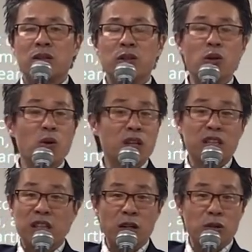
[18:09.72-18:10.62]
No one
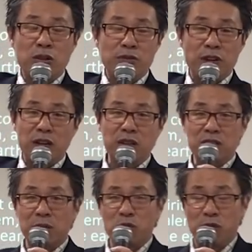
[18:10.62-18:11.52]
could go to the Father
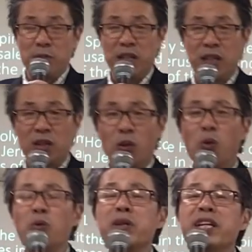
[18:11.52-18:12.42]
except through me.
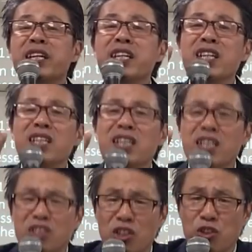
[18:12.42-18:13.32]
Only He
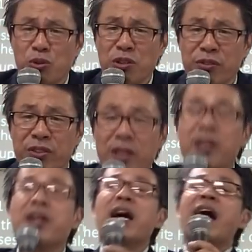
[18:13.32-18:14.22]
is the truth,
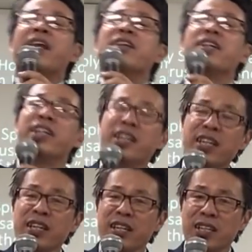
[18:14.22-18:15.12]
and
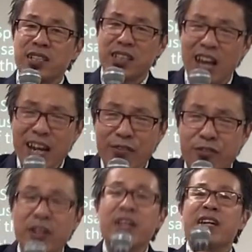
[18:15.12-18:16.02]
He is life,
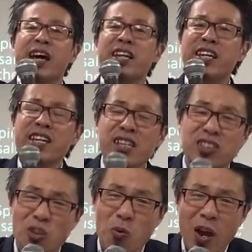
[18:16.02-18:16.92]
and He
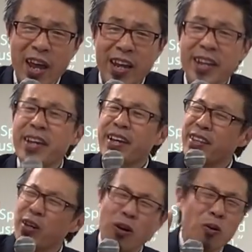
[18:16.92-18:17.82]
is the way.
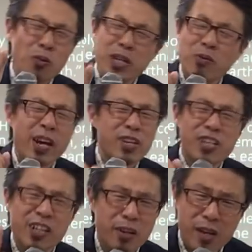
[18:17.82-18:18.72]
The only way you
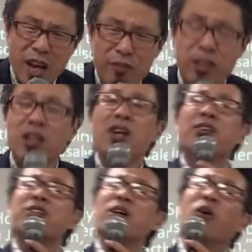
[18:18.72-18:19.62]
could go to heaven,
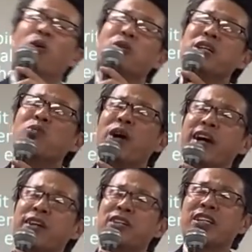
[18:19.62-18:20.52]
the only
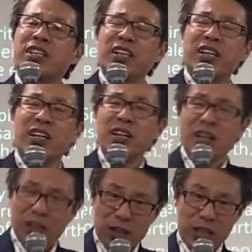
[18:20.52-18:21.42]
way you could
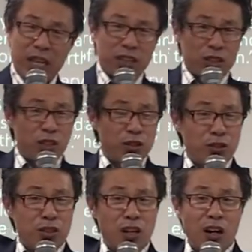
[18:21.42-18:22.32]
get to
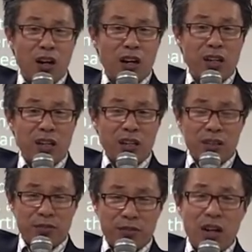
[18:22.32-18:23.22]
God
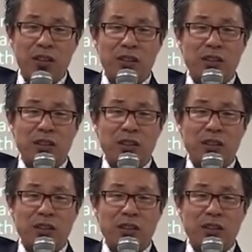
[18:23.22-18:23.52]
the Father